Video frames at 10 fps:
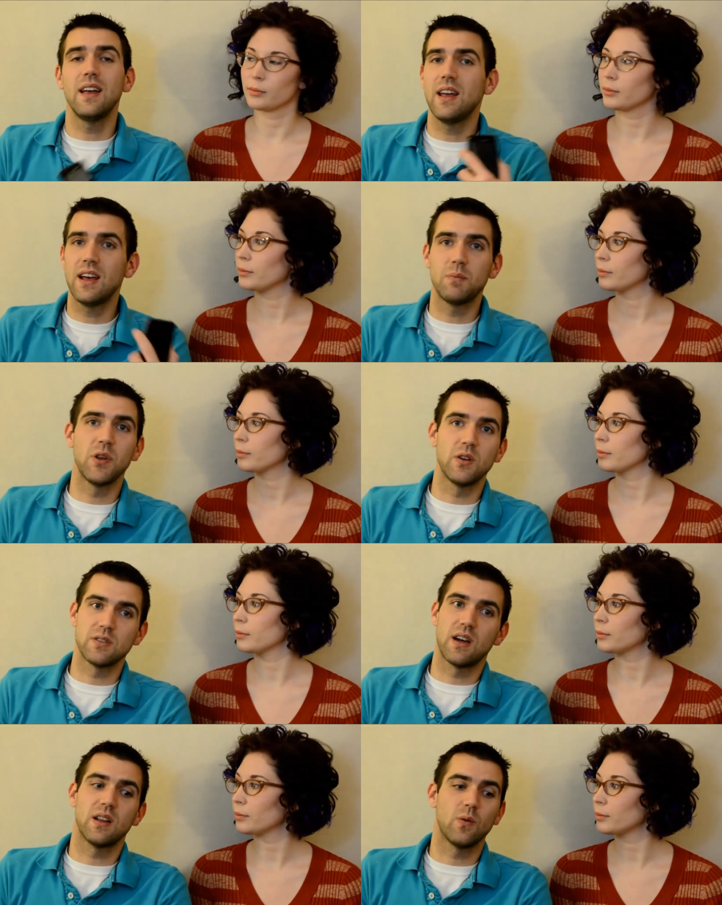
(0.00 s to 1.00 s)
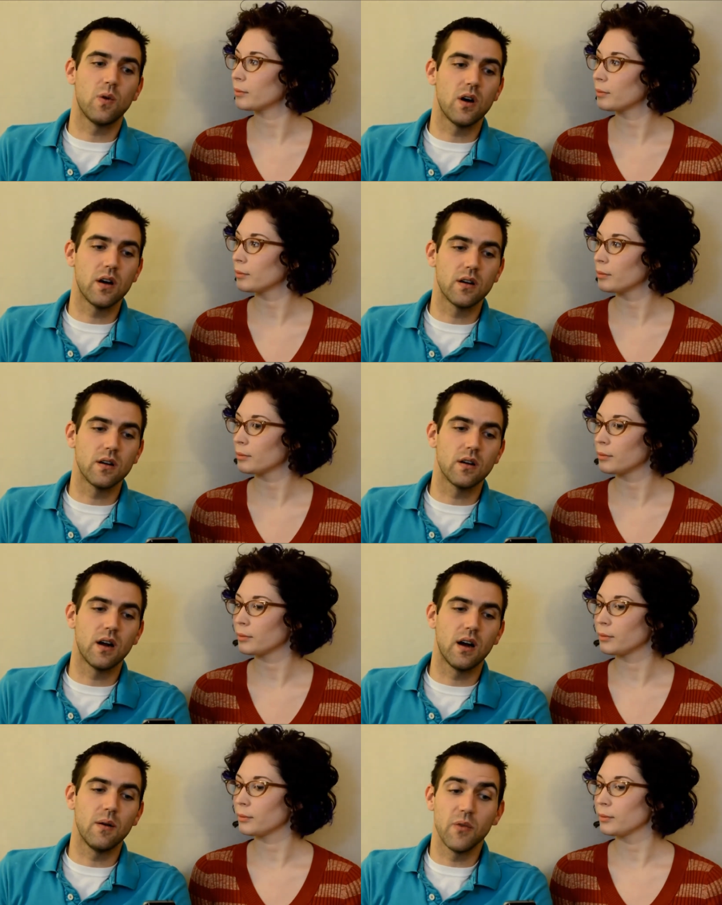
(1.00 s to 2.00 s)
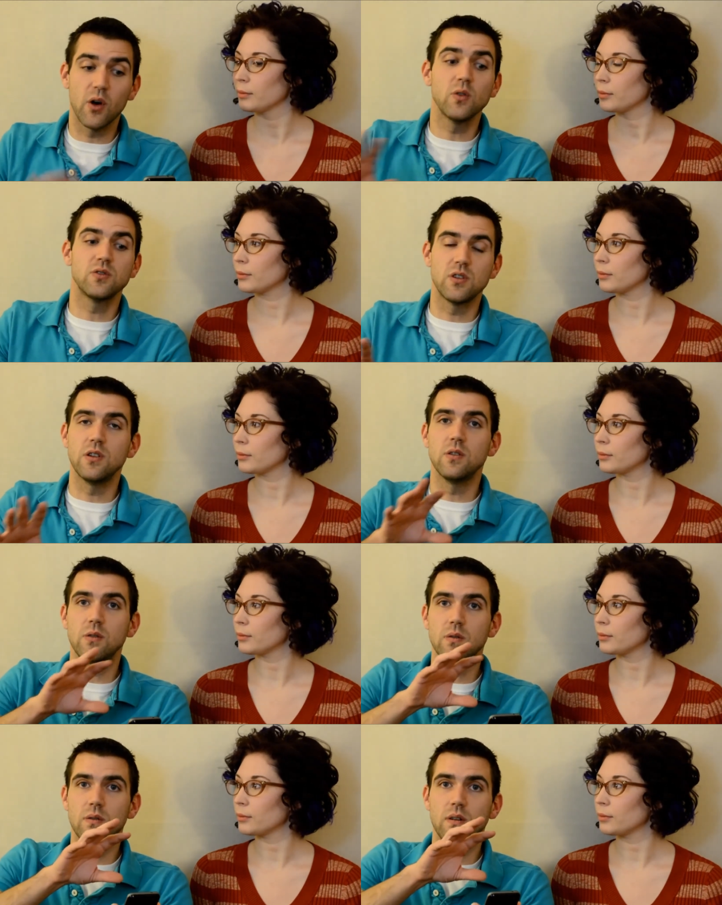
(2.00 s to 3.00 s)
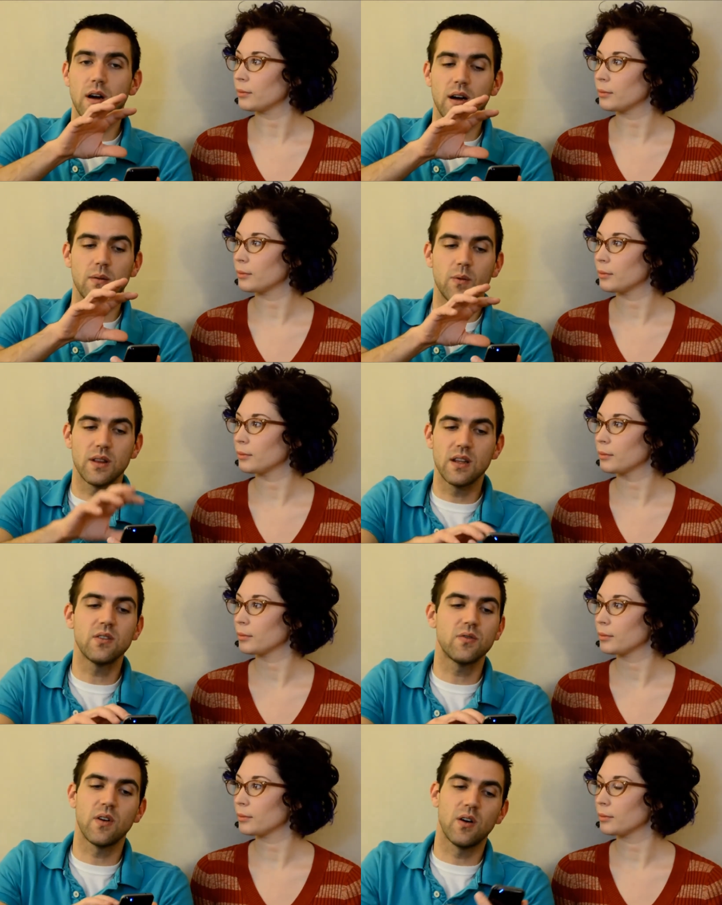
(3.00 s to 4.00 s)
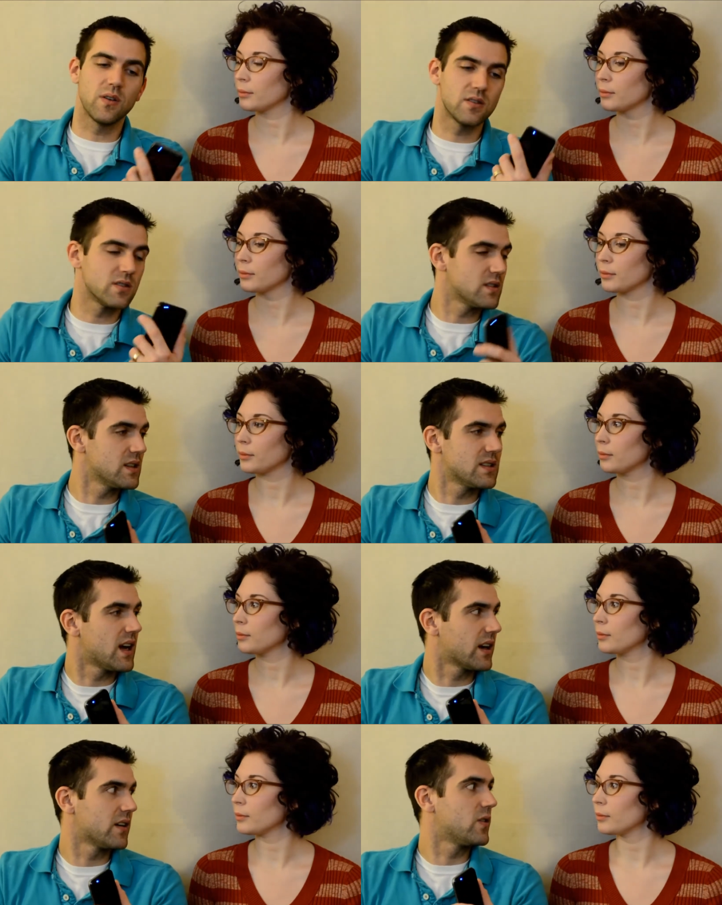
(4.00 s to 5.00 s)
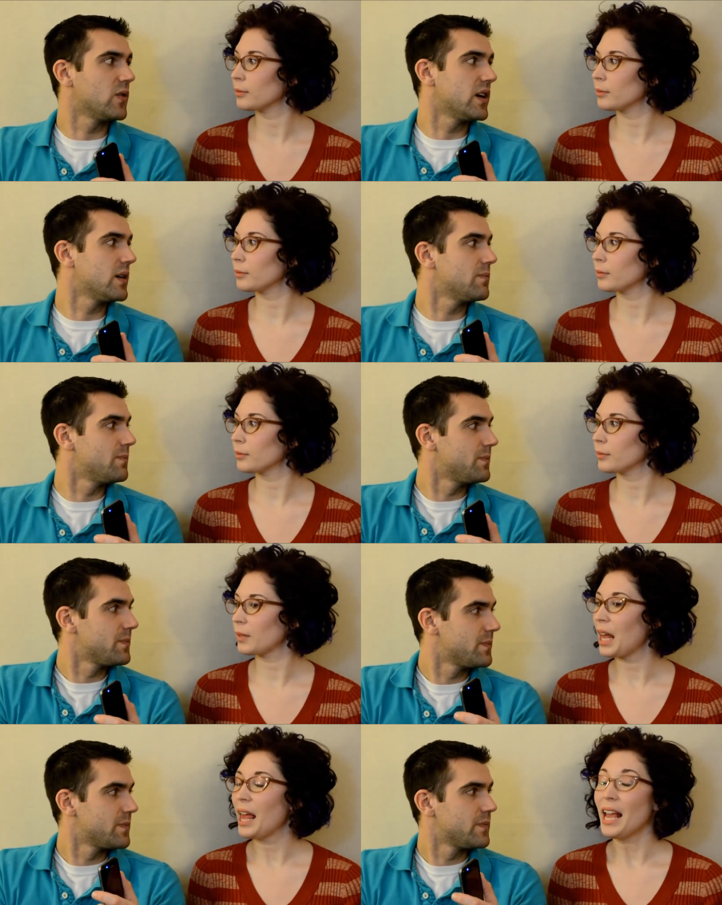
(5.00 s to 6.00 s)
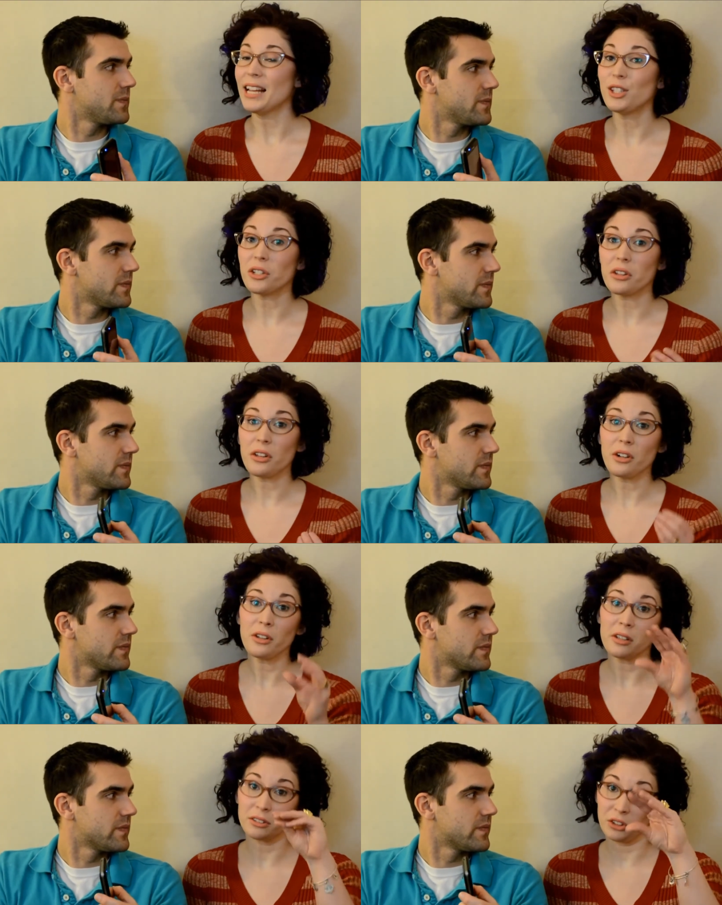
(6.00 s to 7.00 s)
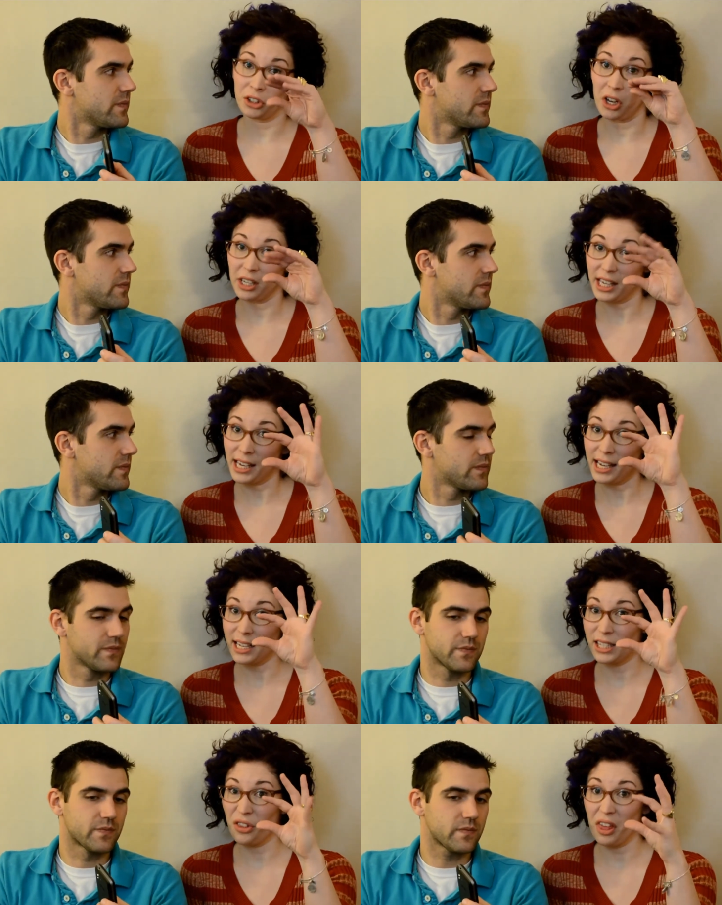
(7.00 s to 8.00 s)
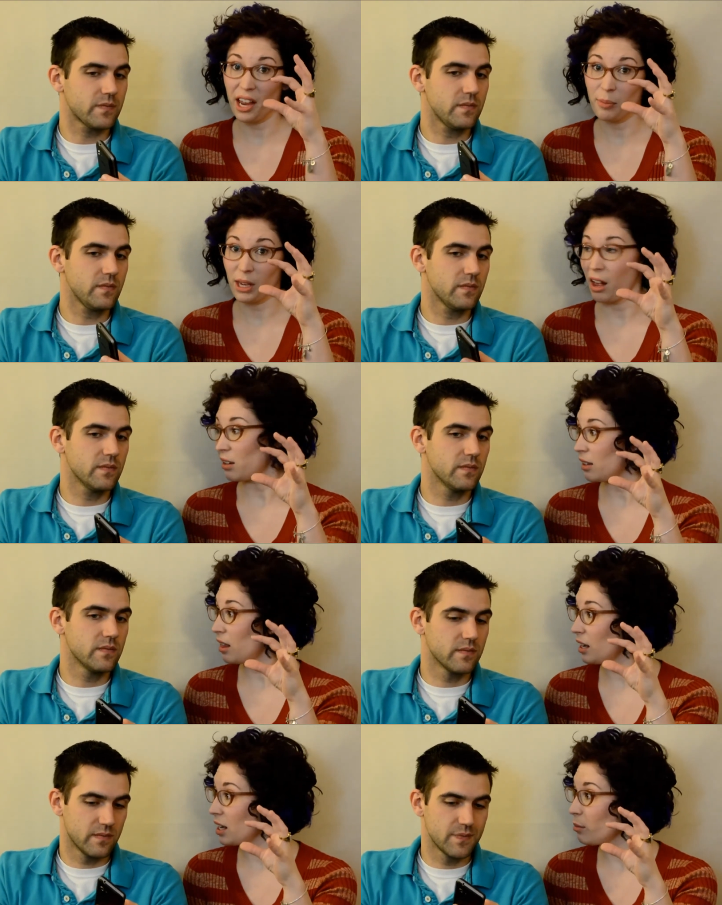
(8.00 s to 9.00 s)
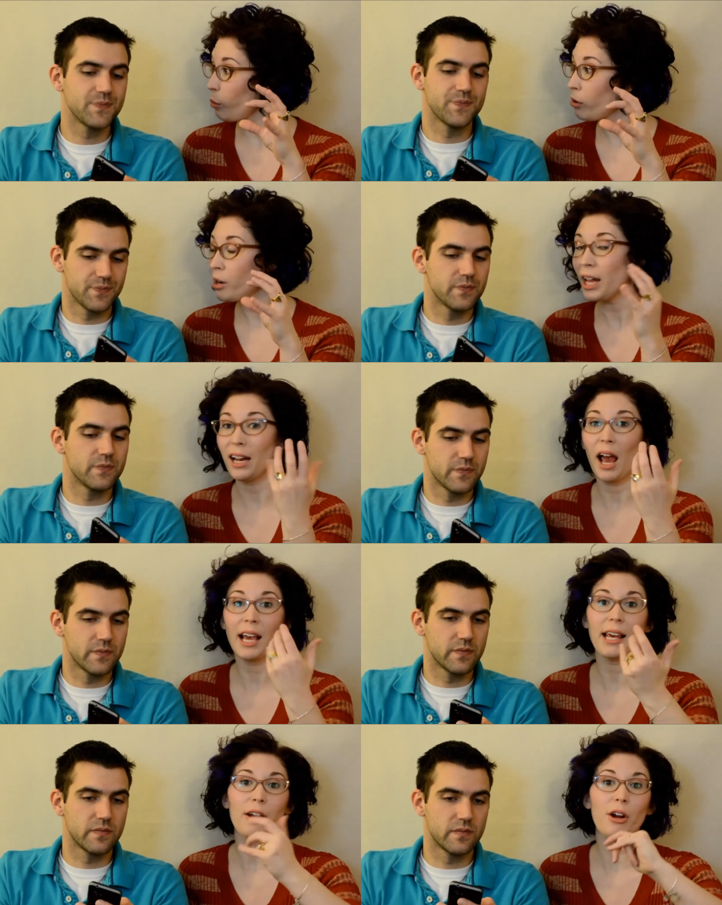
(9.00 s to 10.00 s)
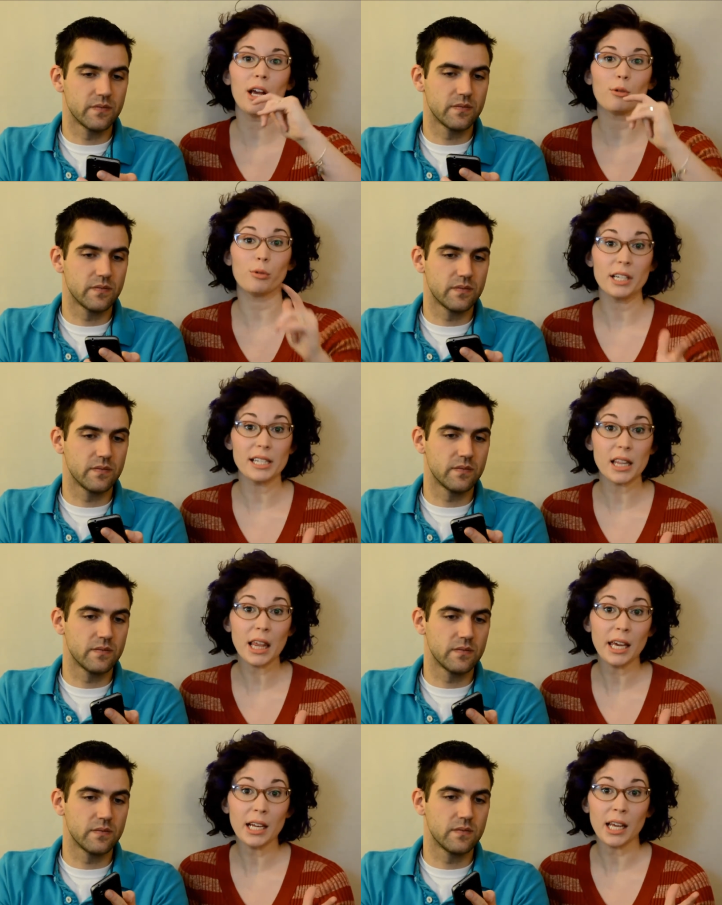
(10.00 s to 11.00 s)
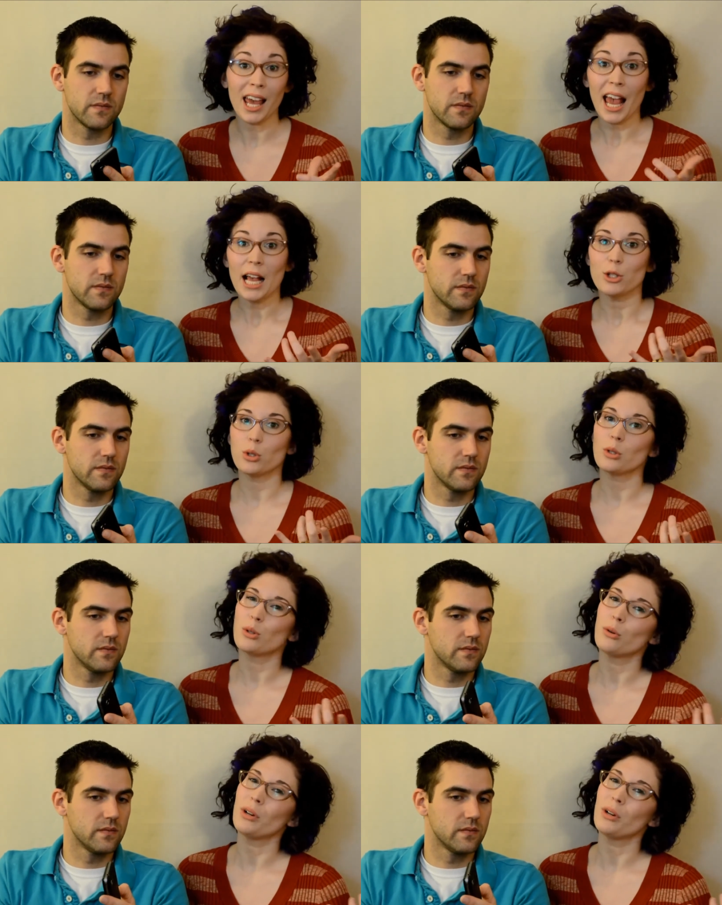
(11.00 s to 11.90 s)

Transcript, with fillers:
Speaker 1: it blows out of the water. Um, those do. Um, with this phone, it's just it's not going to hold up.
Speaker 2: It's a little chunky. It's thick because of the keyboard, and I carry a wristlet. So